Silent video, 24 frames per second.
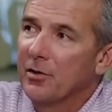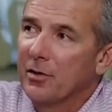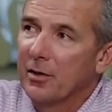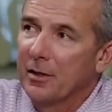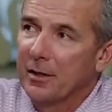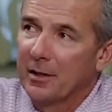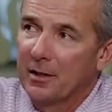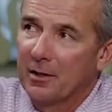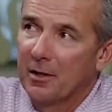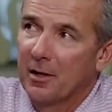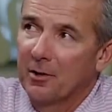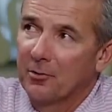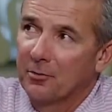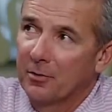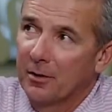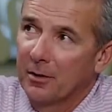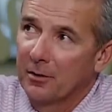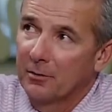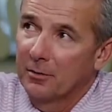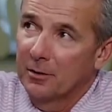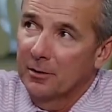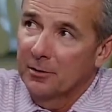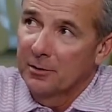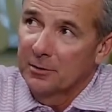in the country,
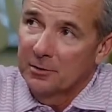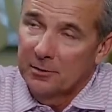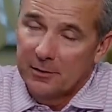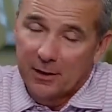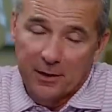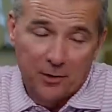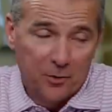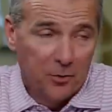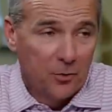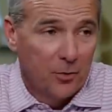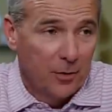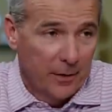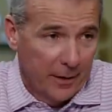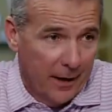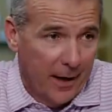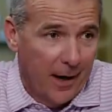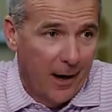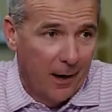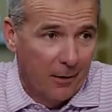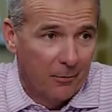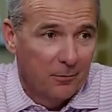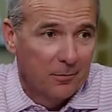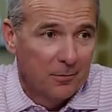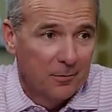which they usually
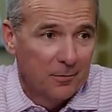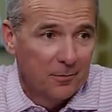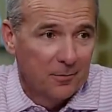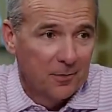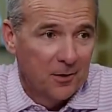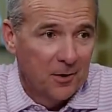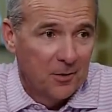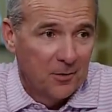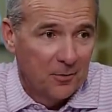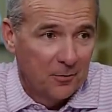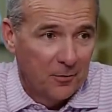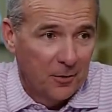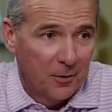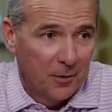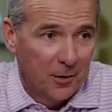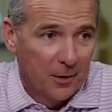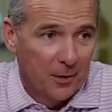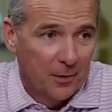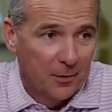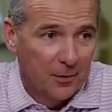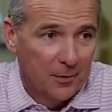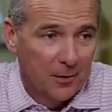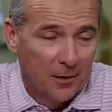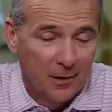have, because a very
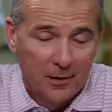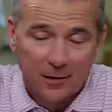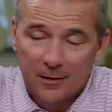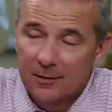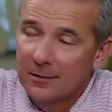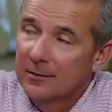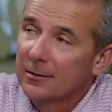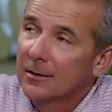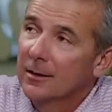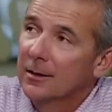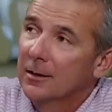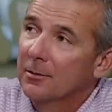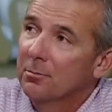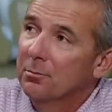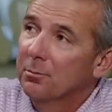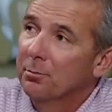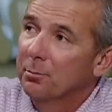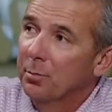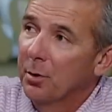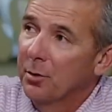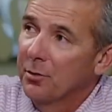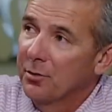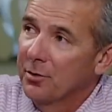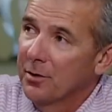good uh, uh,
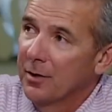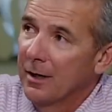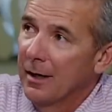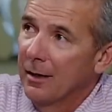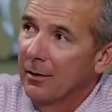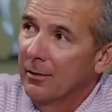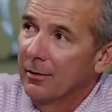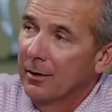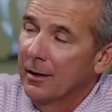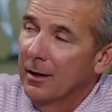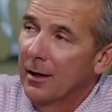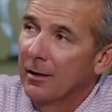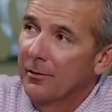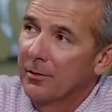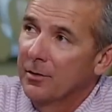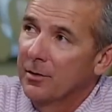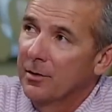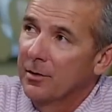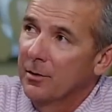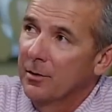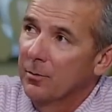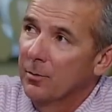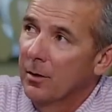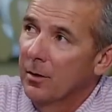personnel and
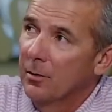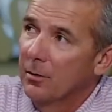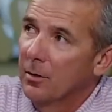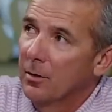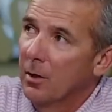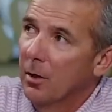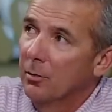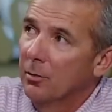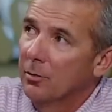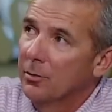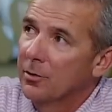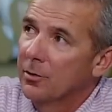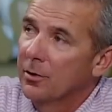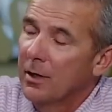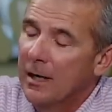obviously well coached.